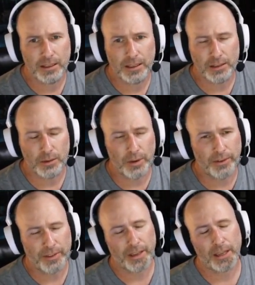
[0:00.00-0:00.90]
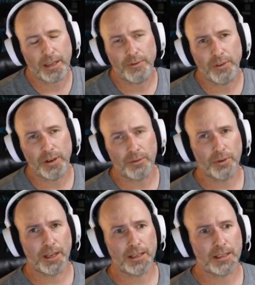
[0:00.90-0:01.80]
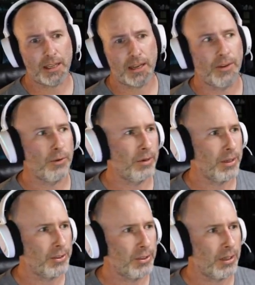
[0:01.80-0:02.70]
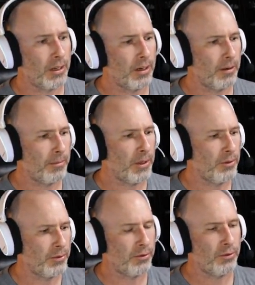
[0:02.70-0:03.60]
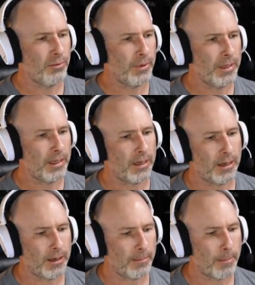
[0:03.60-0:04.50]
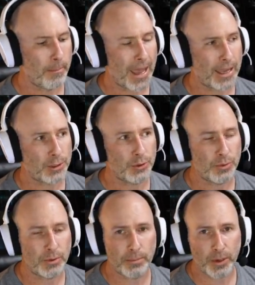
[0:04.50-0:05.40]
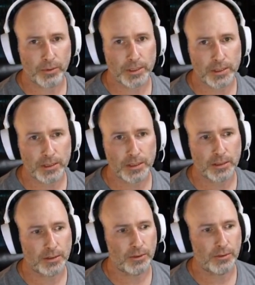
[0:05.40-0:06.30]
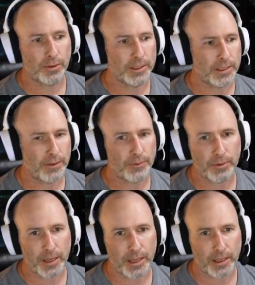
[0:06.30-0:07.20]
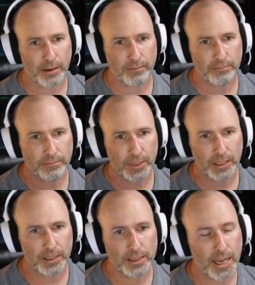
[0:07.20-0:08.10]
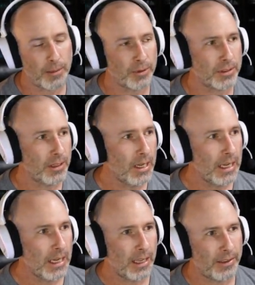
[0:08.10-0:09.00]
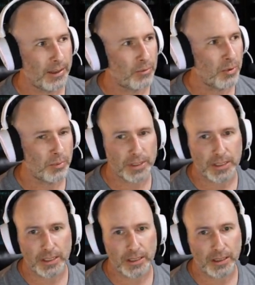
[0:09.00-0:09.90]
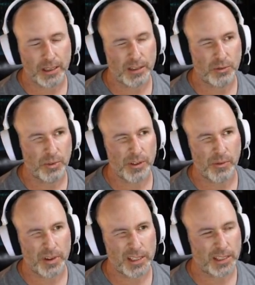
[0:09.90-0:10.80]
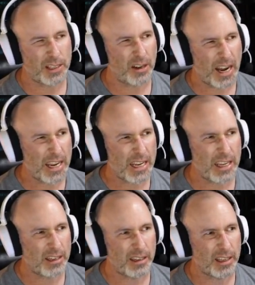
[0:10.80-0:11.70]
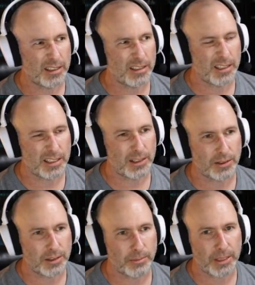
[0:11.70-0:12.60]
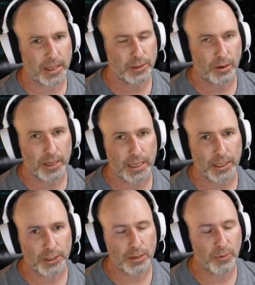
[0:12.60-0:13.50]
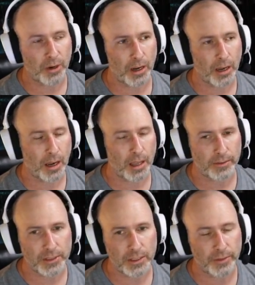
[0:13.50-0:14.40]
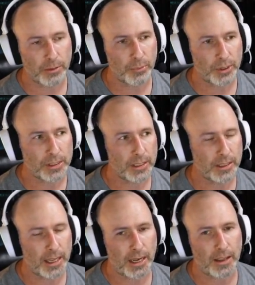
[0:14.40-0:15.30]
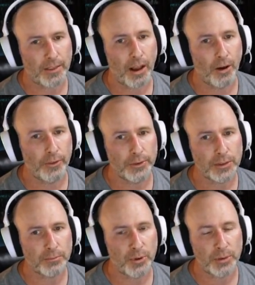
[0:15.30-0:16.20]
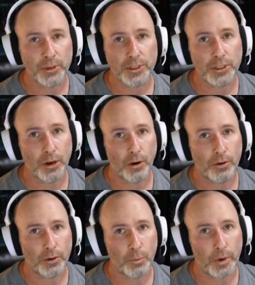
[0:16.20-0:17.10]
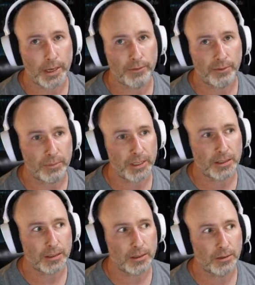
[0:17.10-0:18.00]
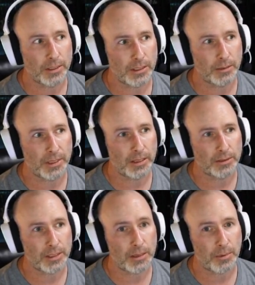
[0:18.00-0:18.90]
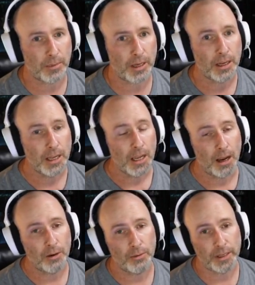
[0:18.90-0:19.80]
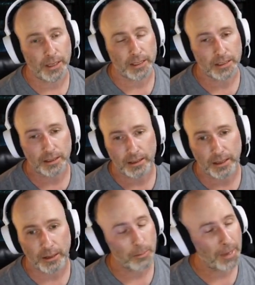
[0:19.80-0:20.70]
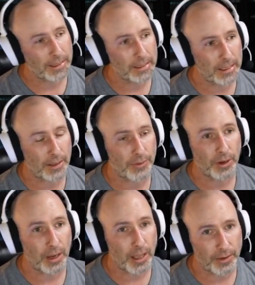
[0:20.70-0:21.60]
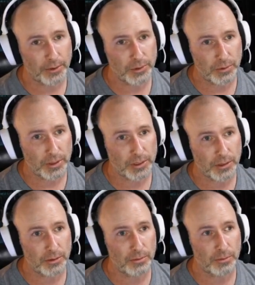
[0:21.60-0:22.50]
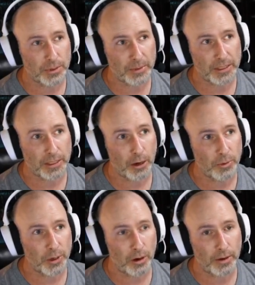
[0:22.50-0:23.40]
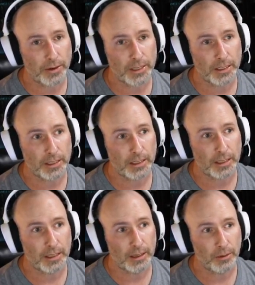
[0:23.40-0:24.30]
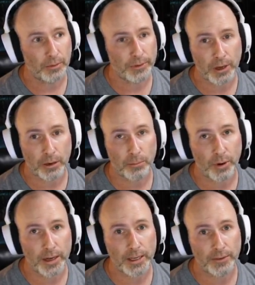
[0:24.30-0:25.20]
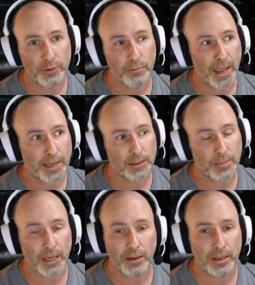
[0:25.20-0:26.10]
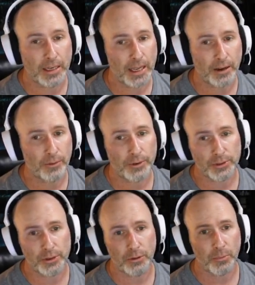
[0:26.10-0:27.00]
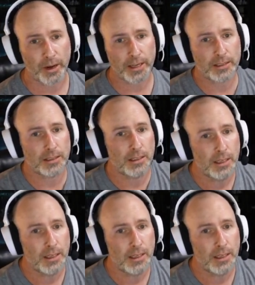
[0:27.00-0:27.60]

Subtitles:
So everything, if you didn't realize that in the new edition, used to you would get max unit bonuses. So let's say if you had Stabbers, I think what was it, 20, 40, 60, or 80 at 60 or something, they started getting cheaper. A lot of stuff in the books did that. All those have pretty much gone away from this. So it's something else to keep in mind. Oh, and that's another thing going back to death. A lot of those units too, especially OBR, didn't, you know, you caught a break if you maxed them out. Now there's no breaks.